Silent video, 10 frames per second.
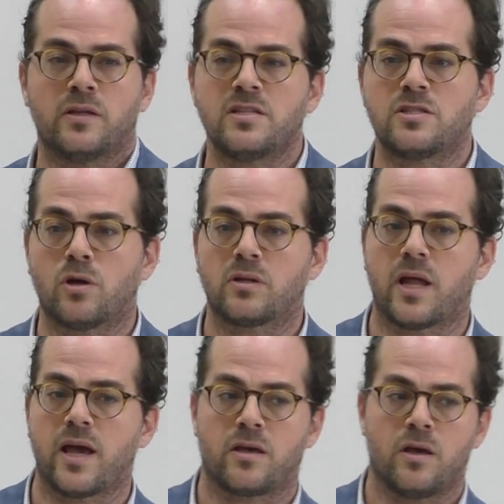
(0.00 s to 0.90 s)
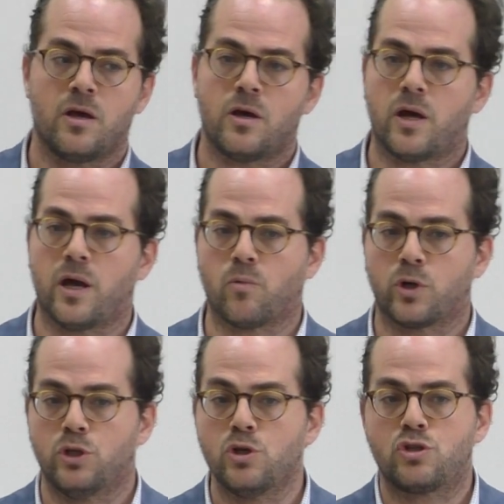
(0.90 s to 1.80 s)
This is not like
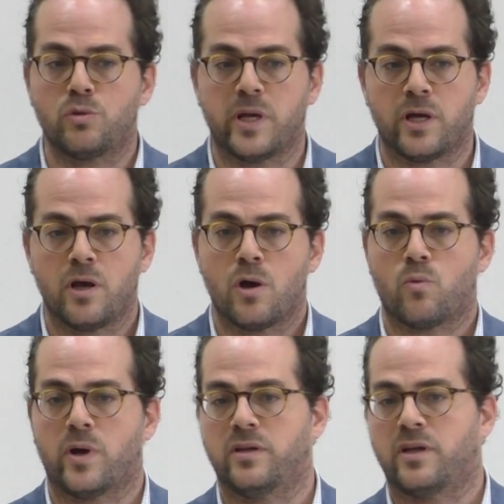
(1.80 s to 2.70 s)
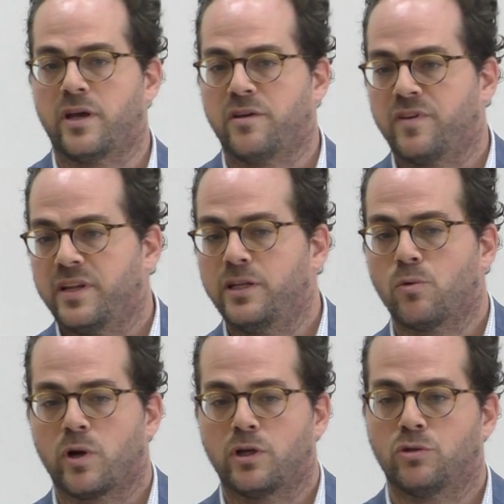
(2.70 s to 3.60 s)
what used to be when if a leader
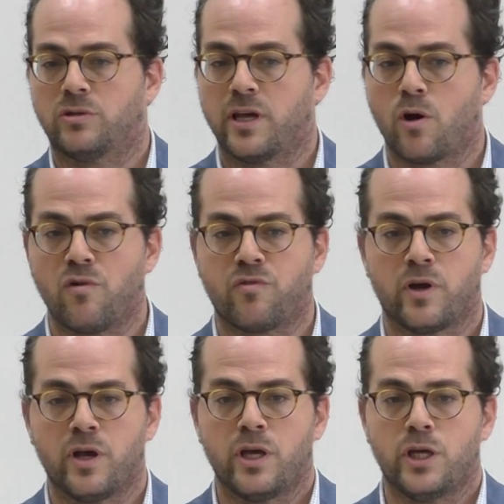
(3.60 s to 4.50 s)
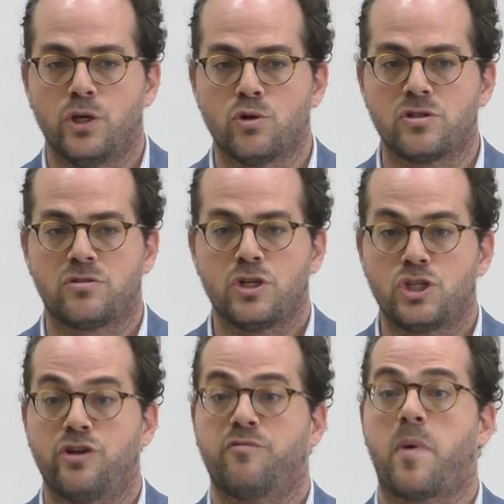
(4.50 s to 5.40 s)
wanted to take over, he used
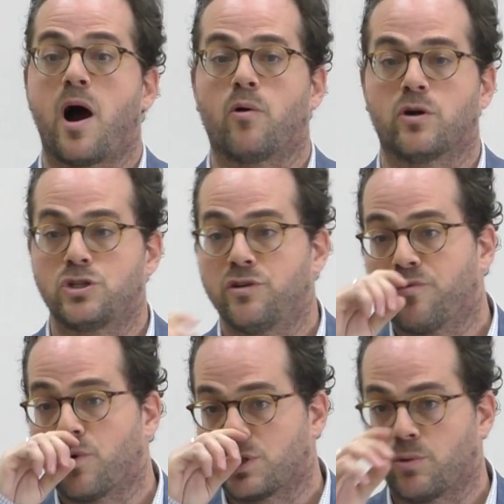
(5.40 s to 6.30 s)
sheer power, sheer force.